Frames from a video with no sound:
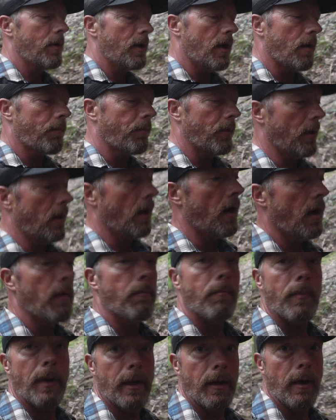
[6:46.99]
up and
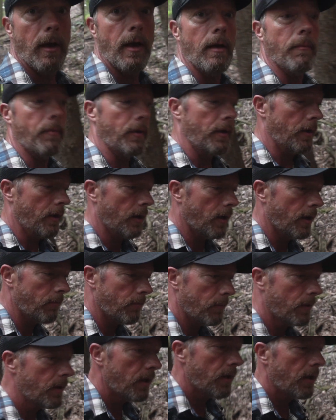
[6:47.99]
up and up and up,
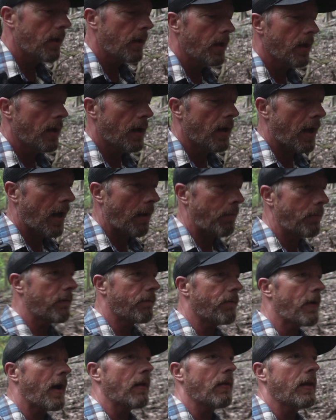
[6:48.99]
I've been
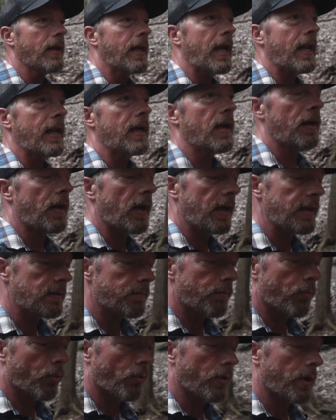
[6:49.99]
finally getting a nice
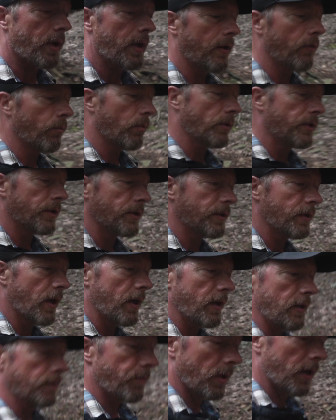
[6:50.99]
breeze, which is
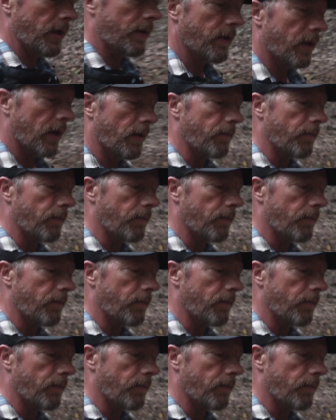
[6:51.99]
nice. But